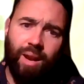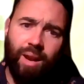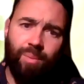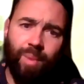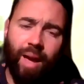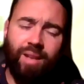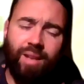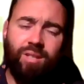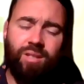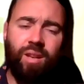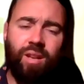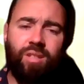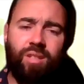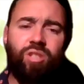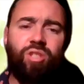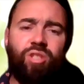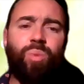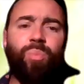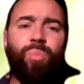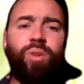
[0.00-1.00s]
imagination
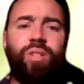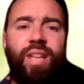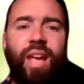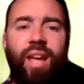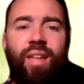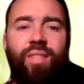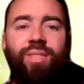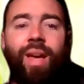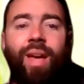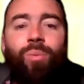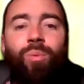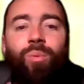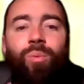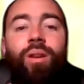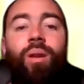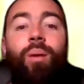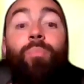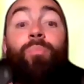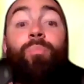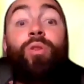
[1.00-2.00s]
to pretend that we're
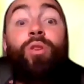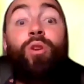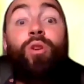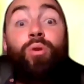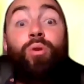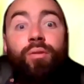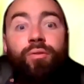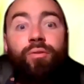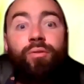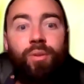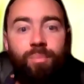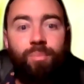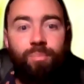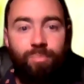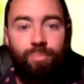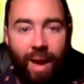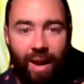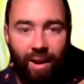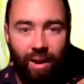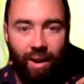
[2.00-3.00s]
in a beautiful
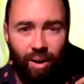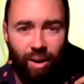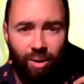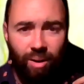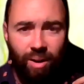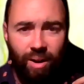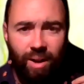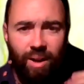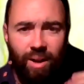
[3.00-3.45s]
meadow.